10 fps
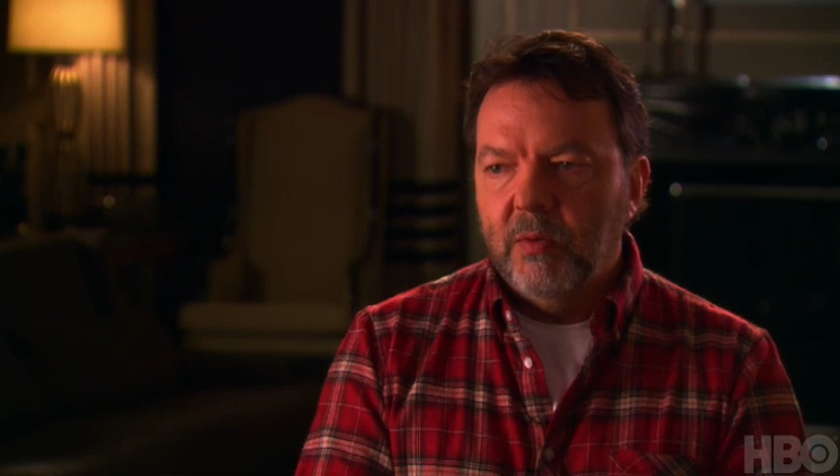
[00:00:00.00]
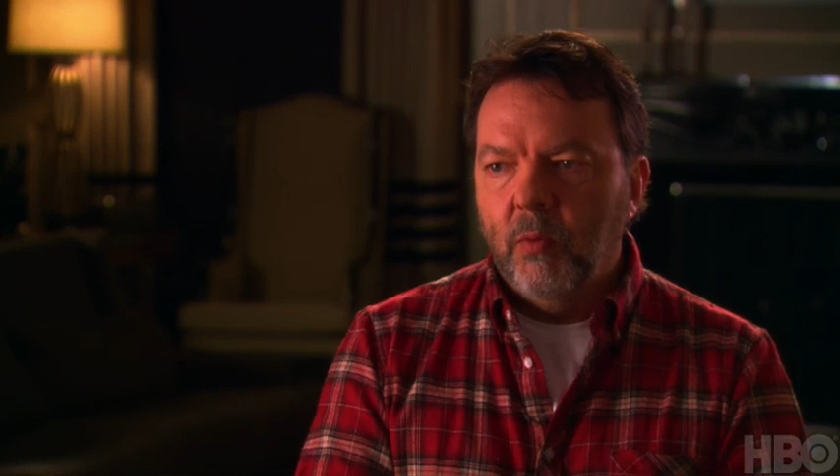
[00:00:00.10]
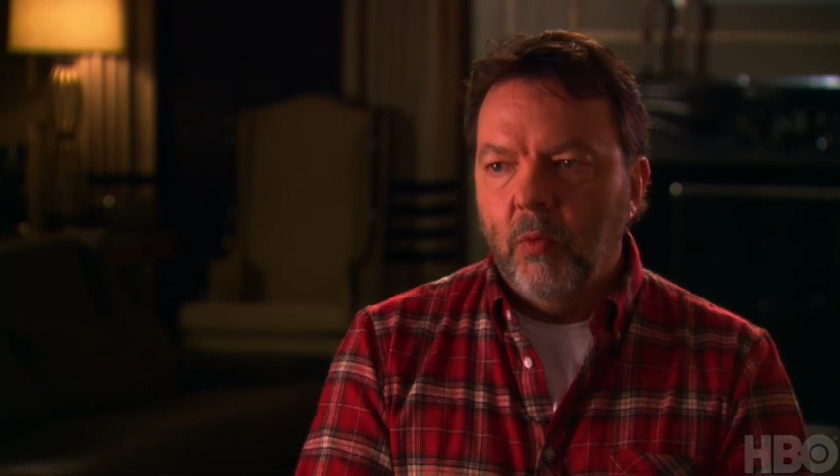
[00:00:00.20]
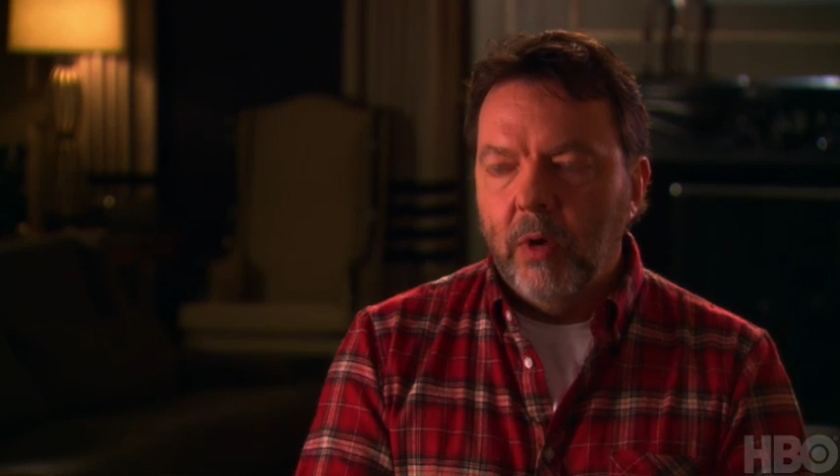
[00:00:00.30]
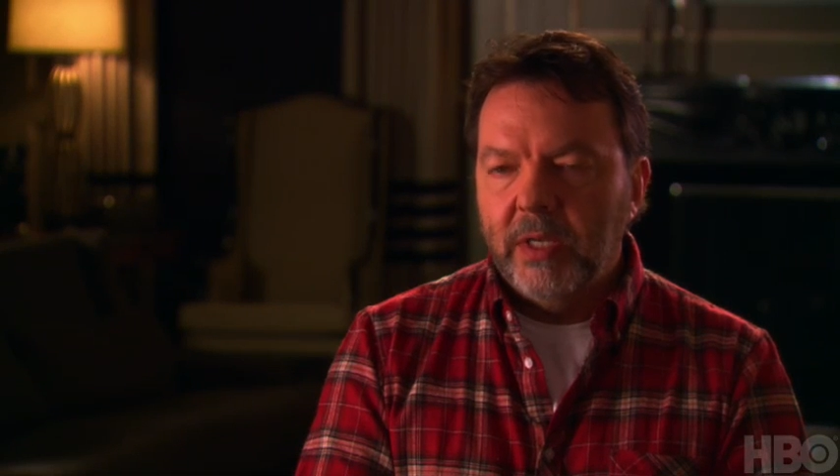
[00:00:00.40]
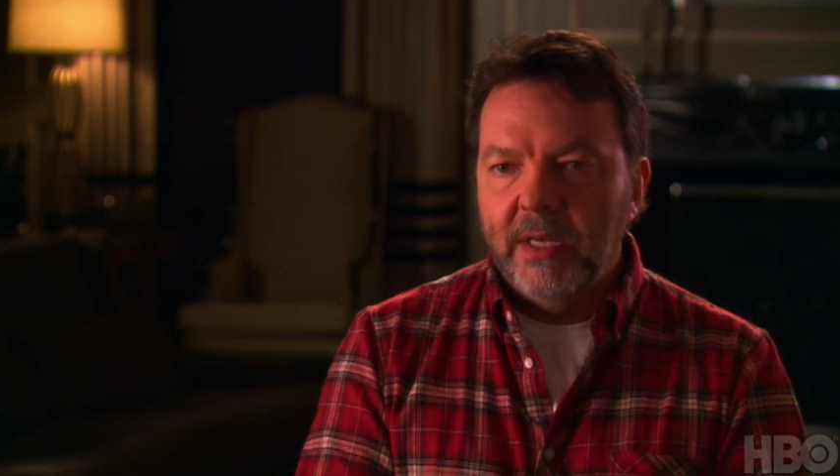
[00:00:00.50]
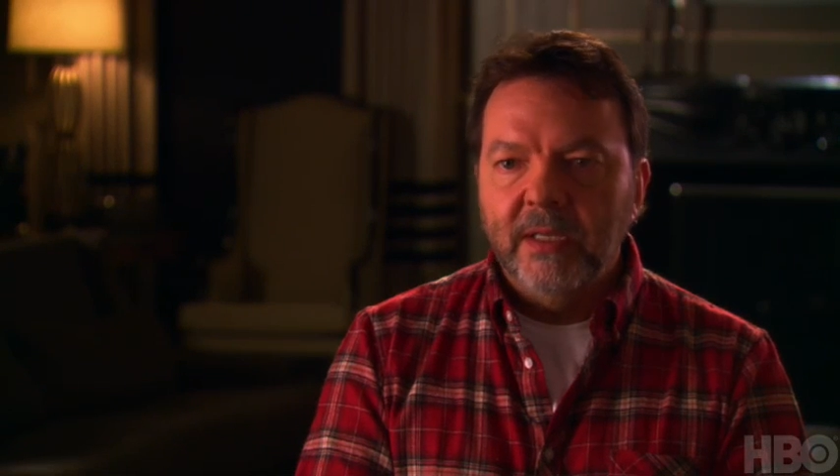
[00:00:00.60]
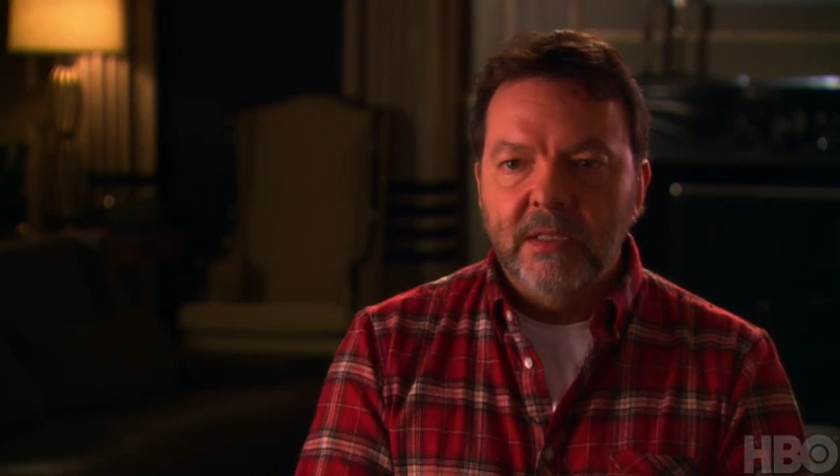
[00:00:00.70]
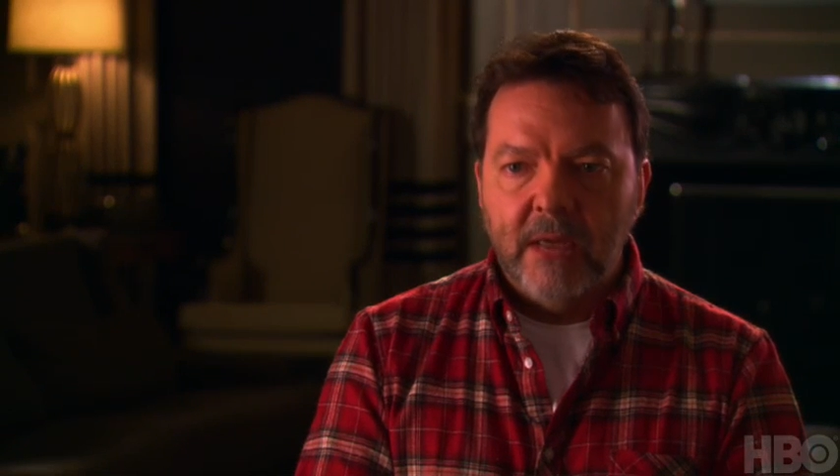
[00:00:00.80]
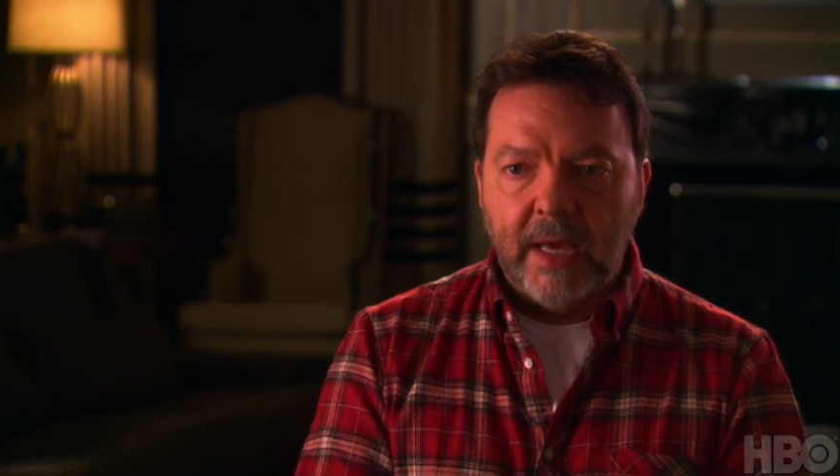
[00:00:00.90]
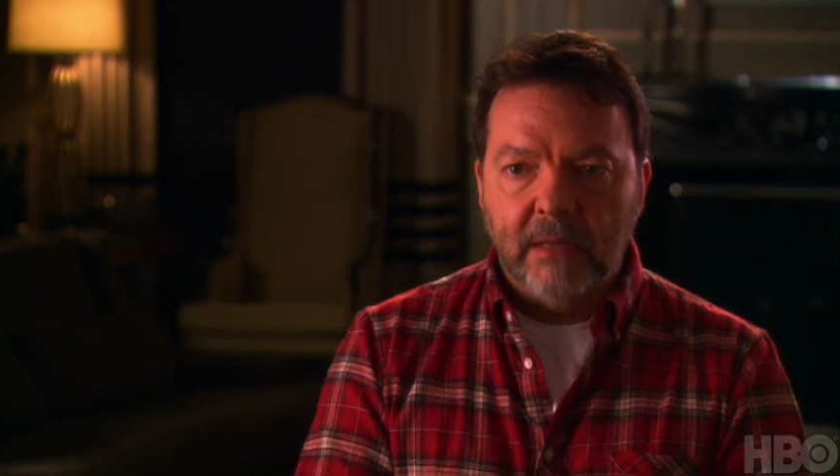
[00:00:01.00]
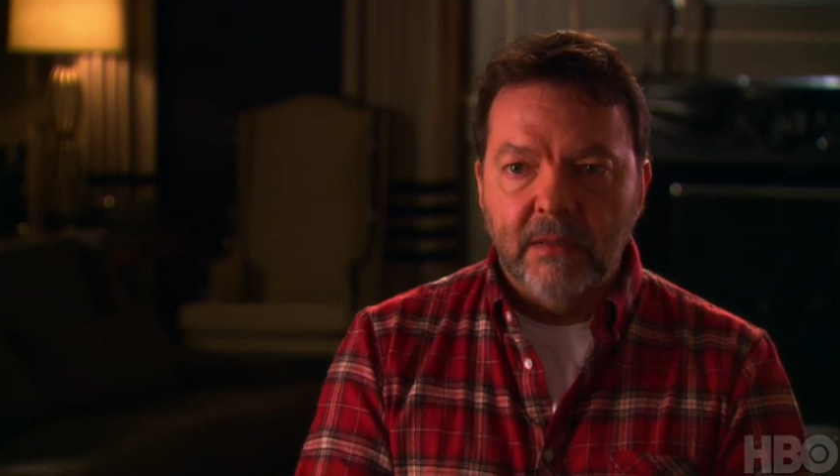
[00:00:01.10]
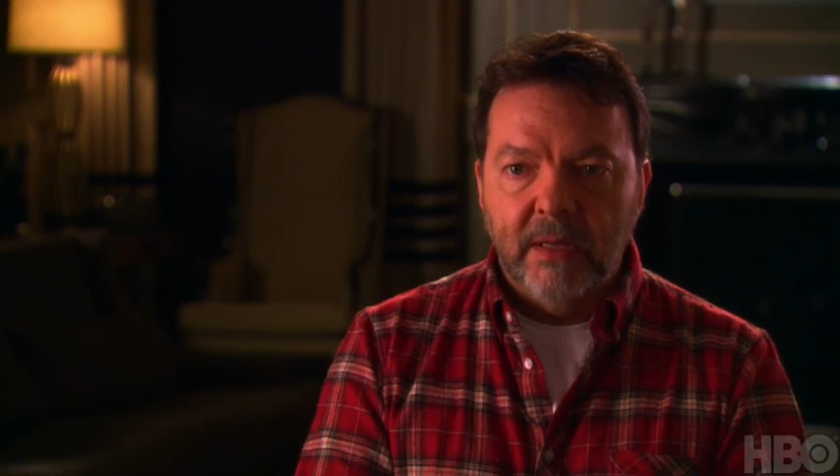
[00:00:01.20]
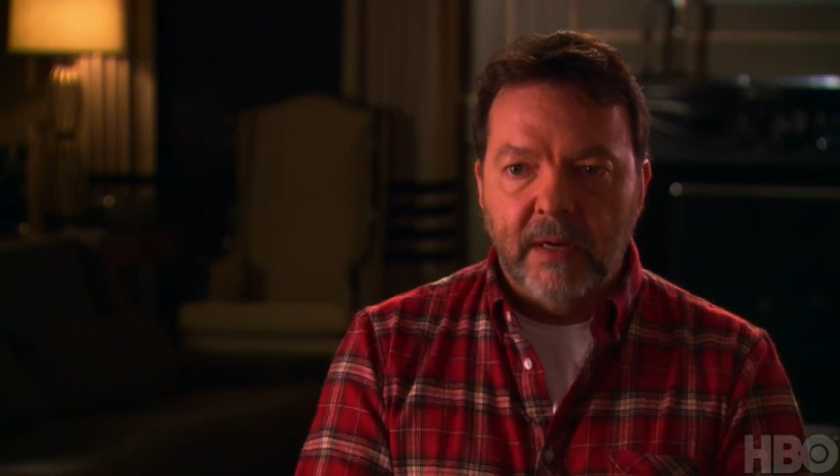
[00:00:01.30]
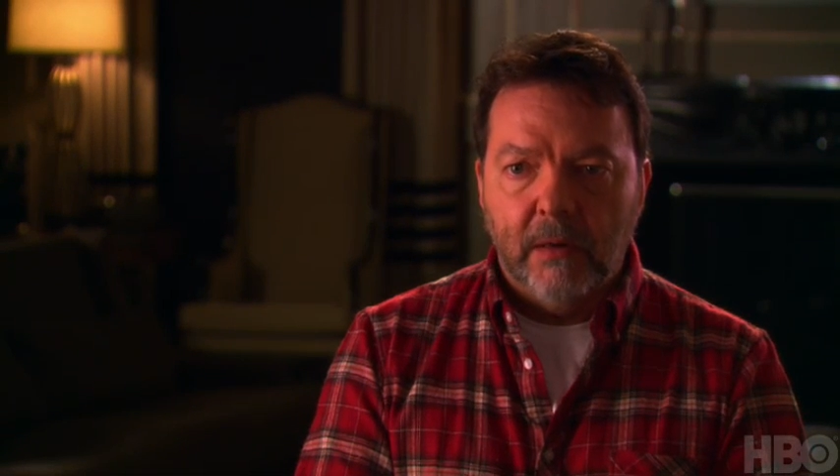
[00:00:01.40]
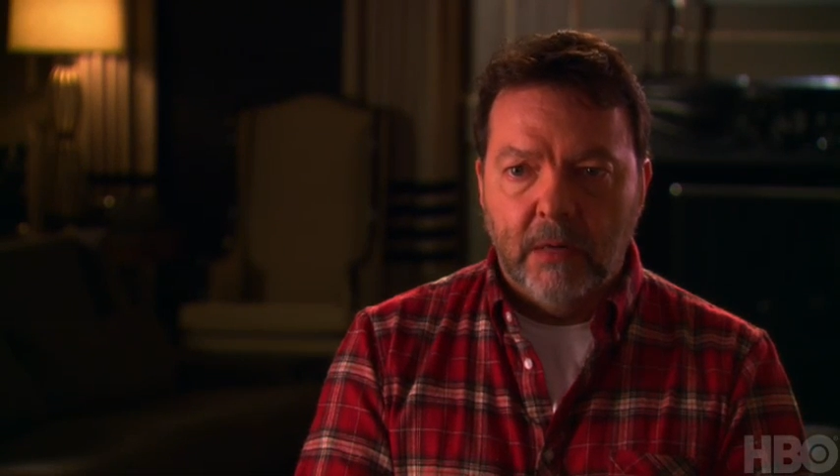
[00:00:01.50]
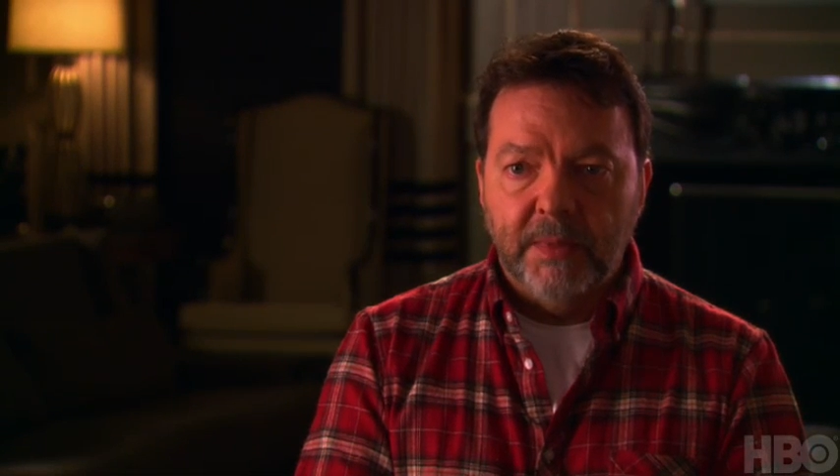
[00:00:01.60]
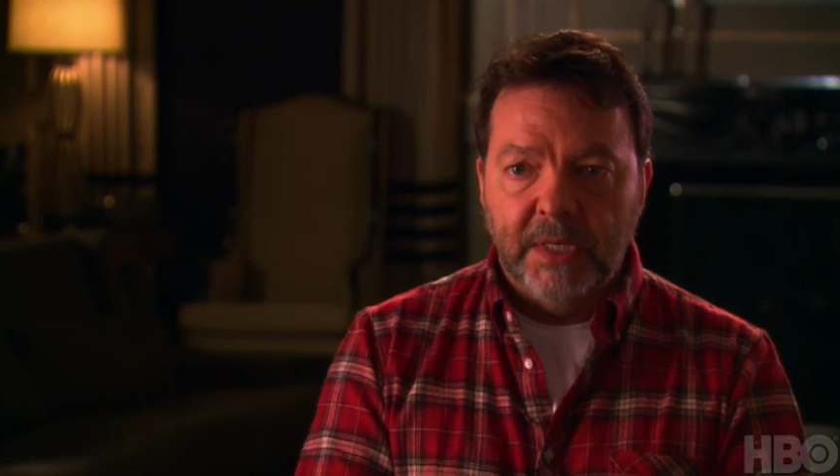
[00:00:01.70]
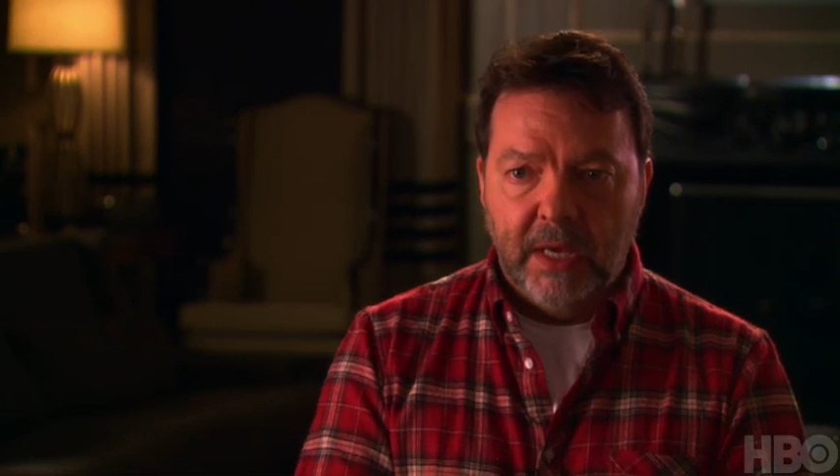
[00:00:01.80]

what exactly they are up